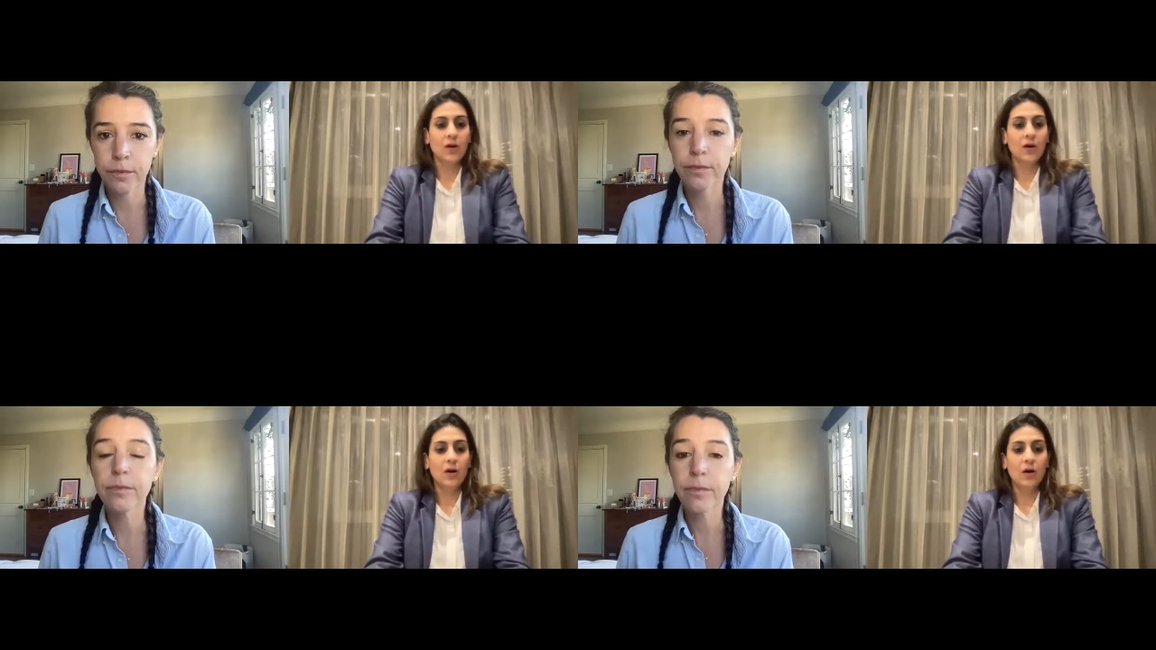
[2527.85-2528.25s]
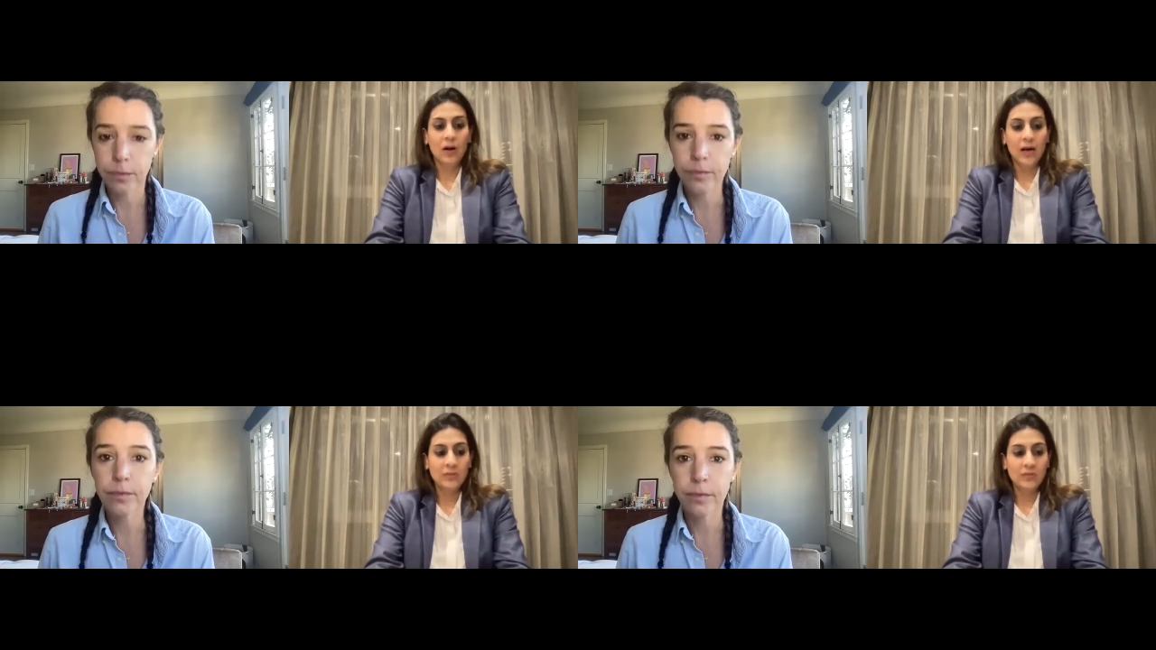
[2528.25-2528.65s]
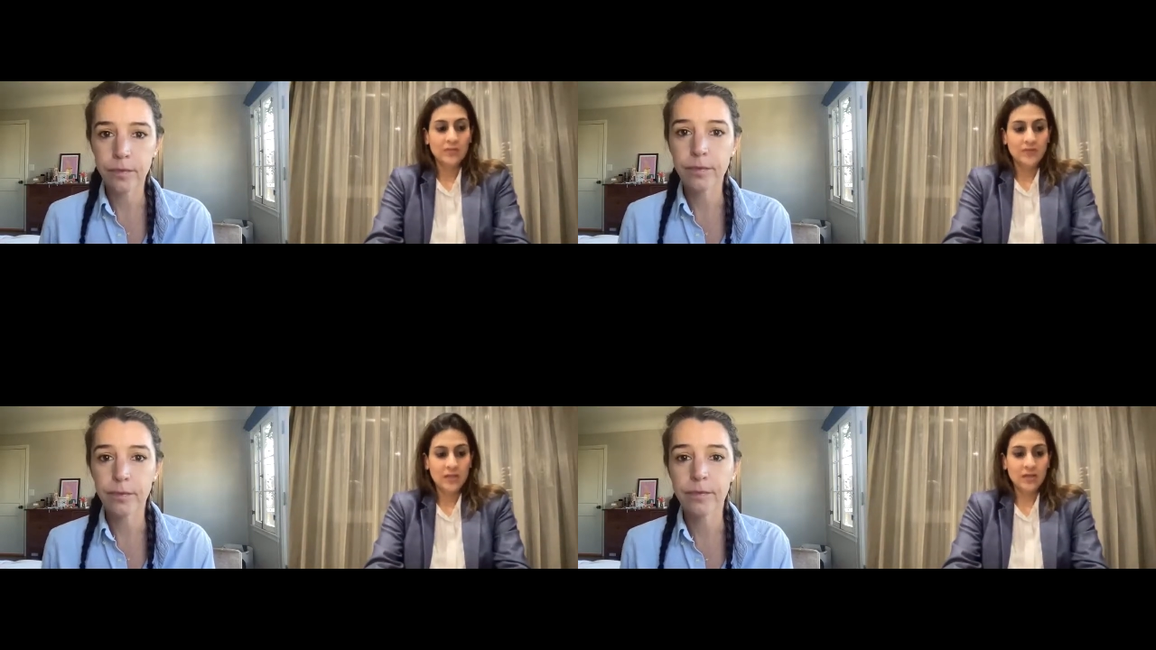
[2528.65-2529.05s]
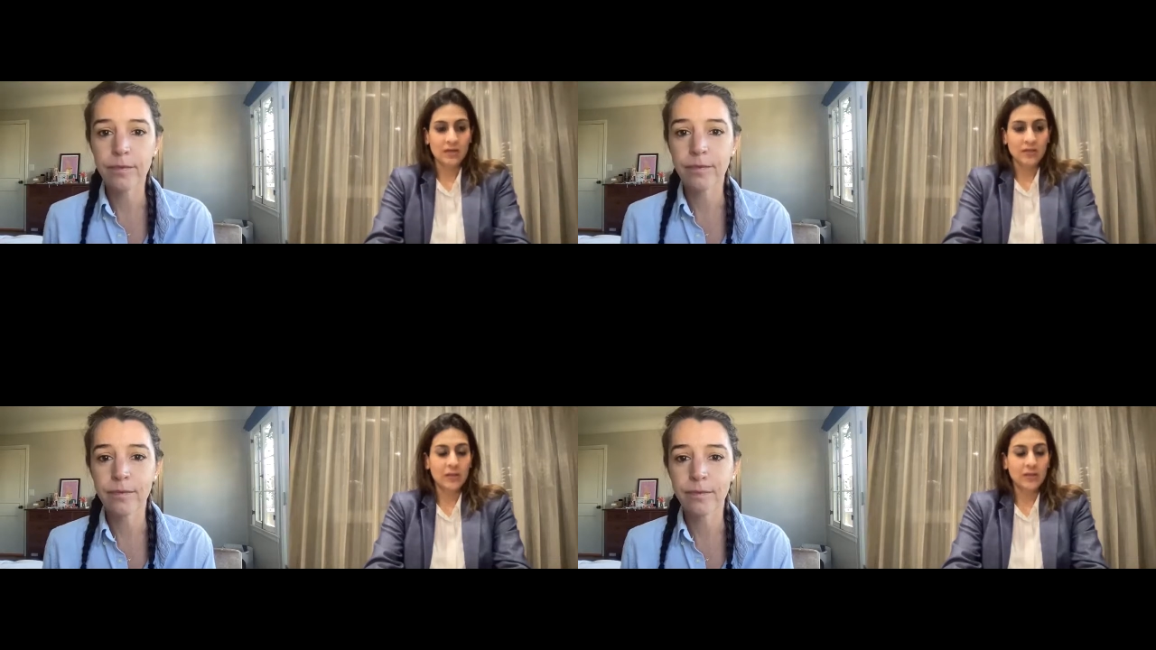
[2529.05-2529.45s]
Speaker 1: and we've seen
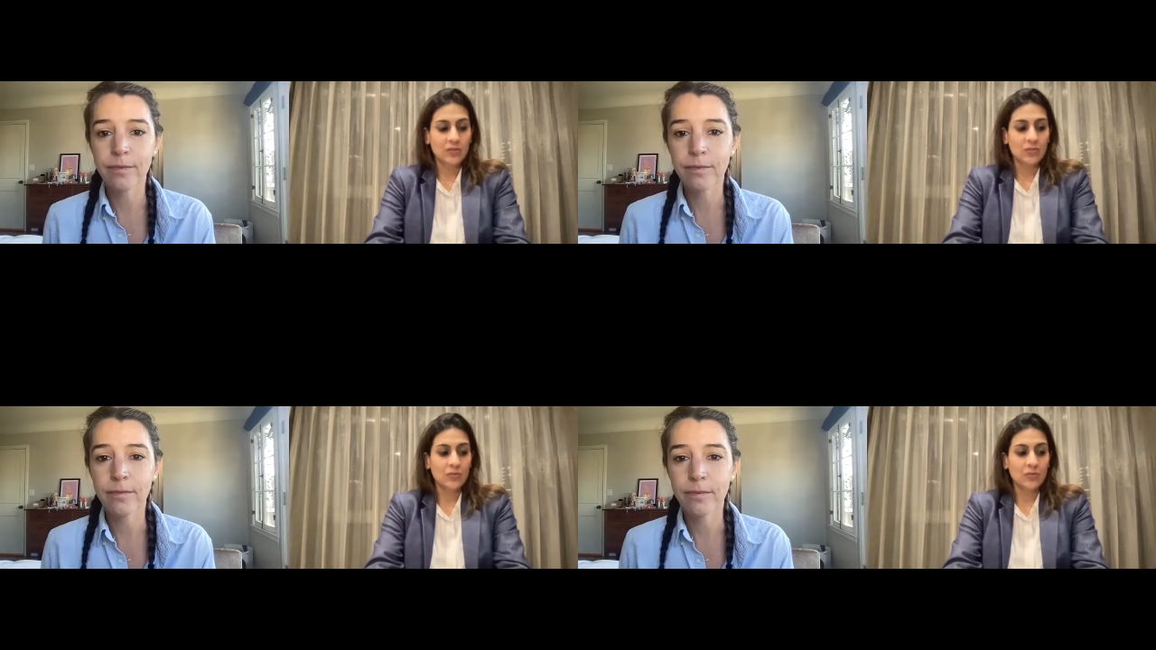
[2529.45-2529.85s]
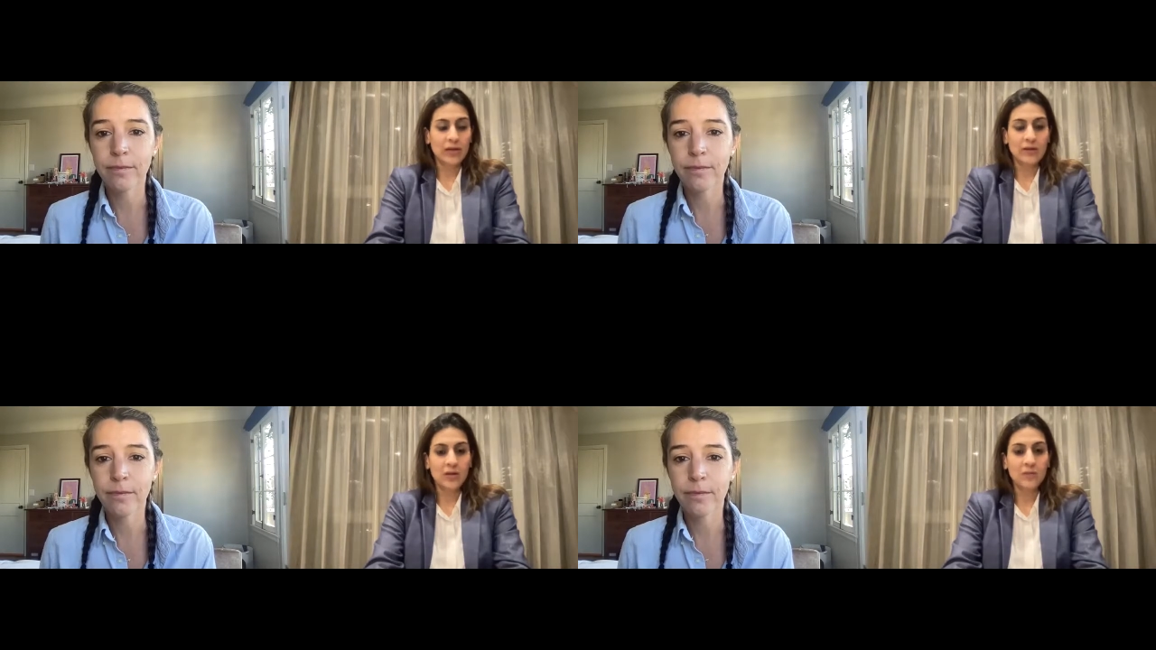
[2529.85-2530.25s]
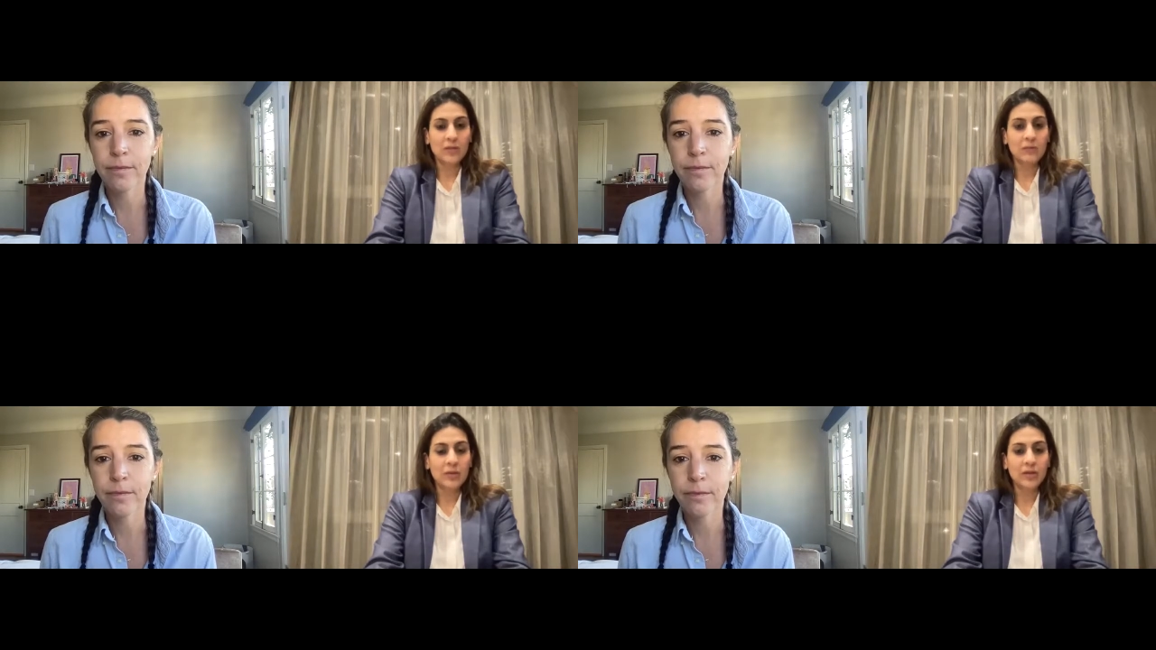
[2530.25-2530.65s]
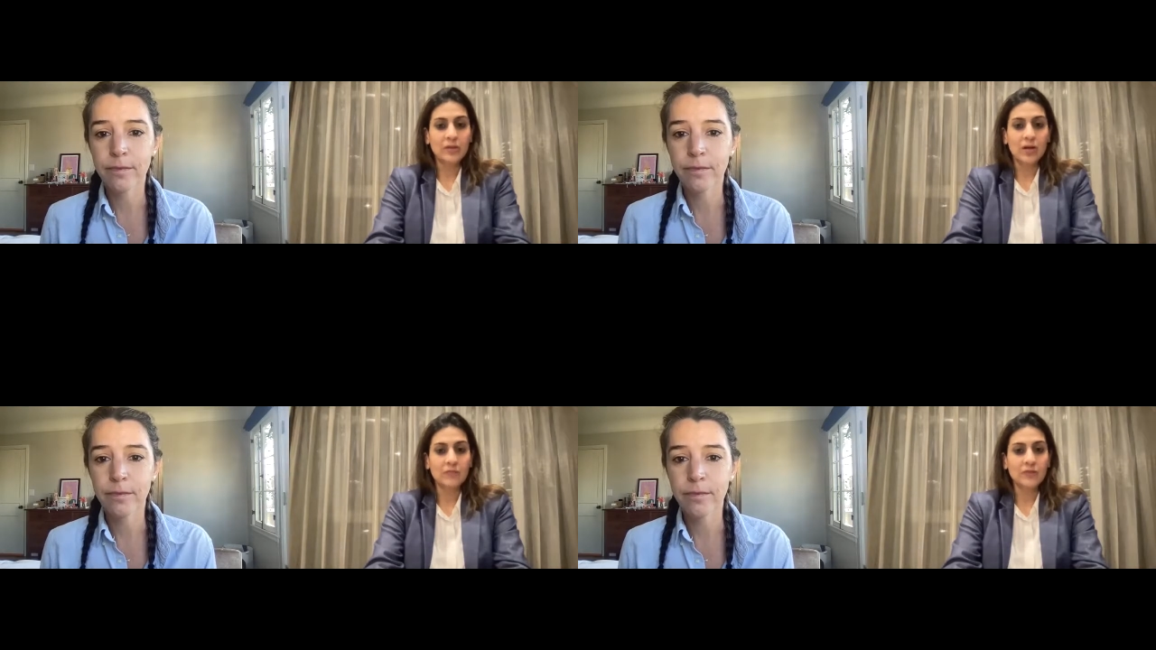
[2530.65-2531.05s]
it that, you know, right now we've been in
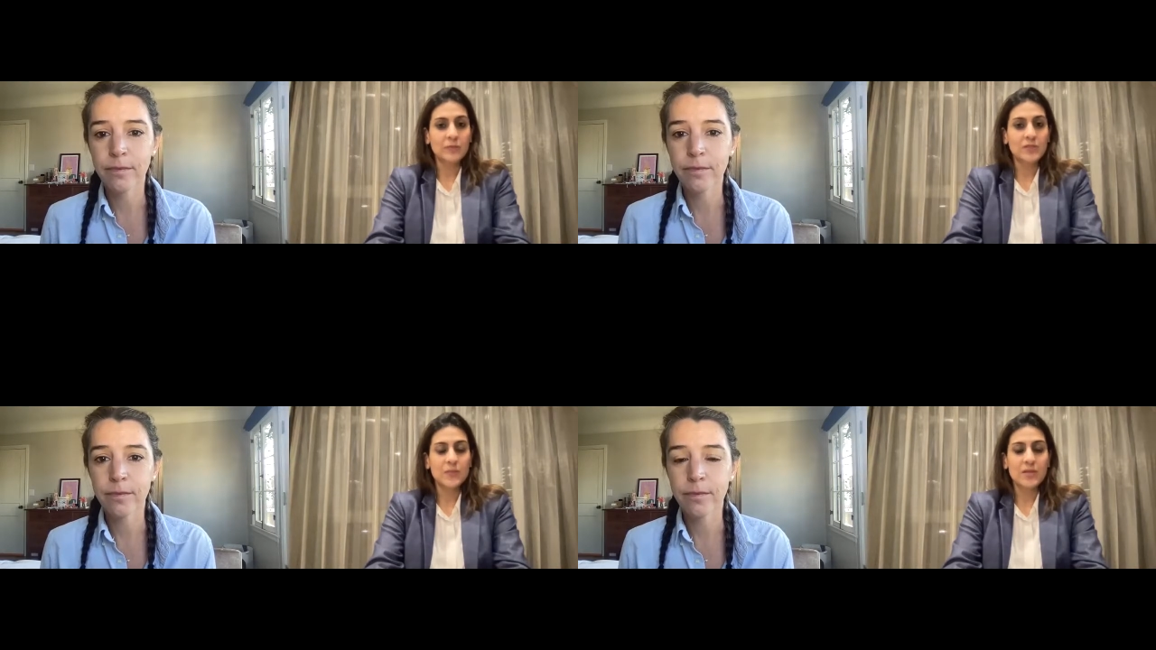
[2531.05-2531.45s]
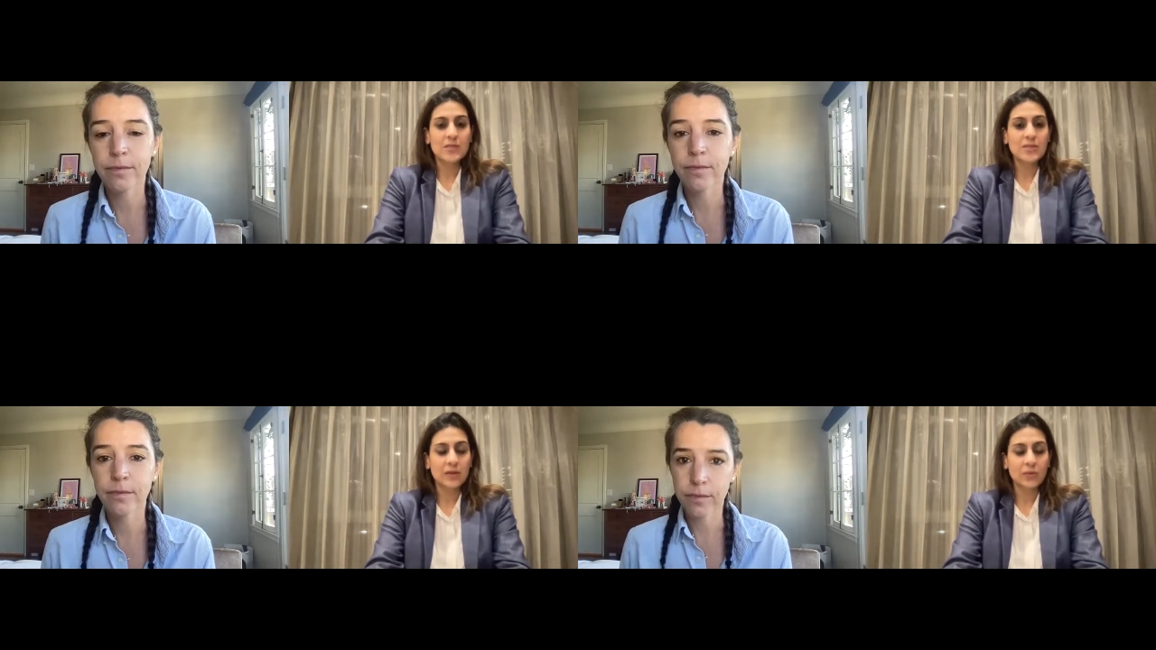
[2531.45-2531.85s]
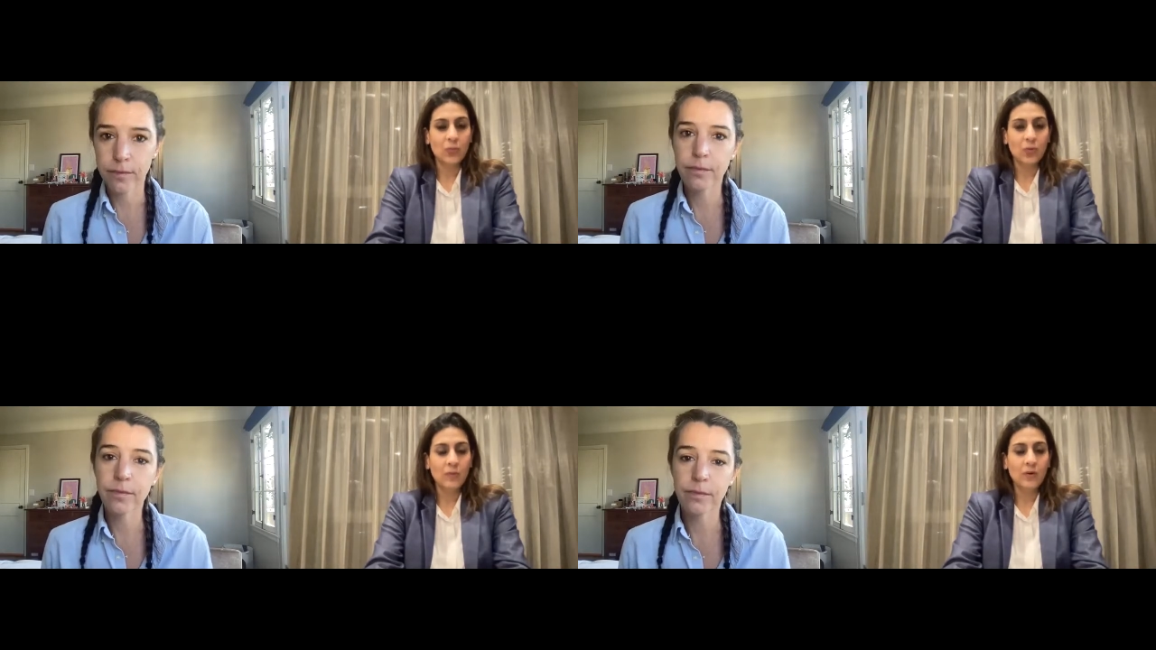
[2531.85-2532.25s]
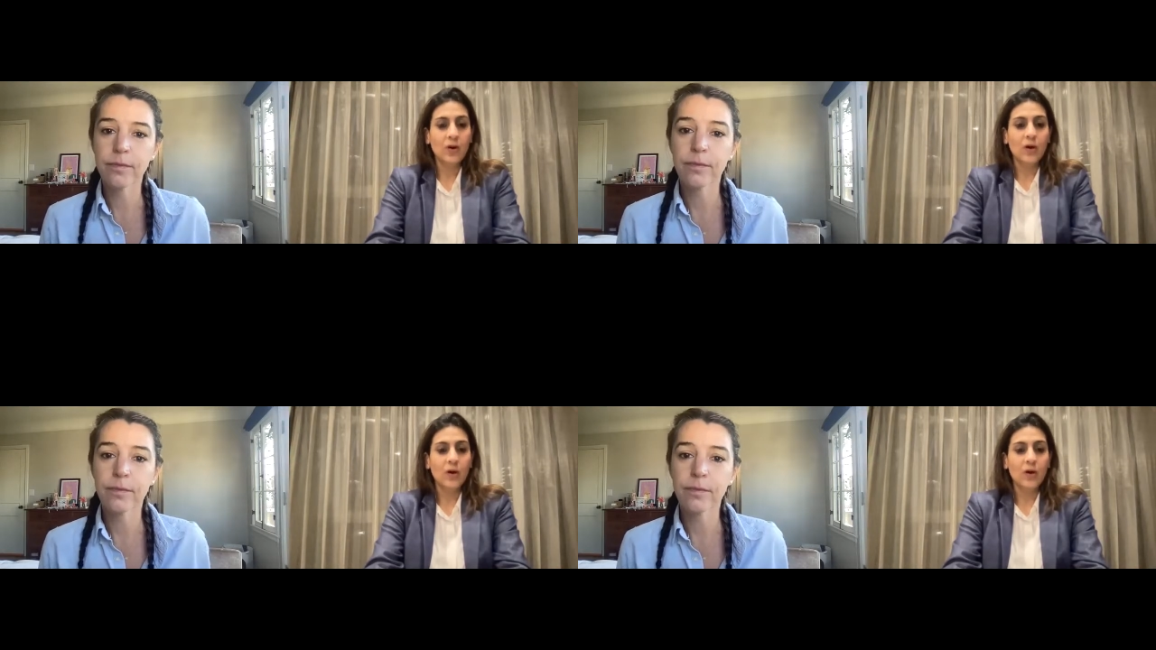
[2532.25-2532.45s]
comfortable spaces at home.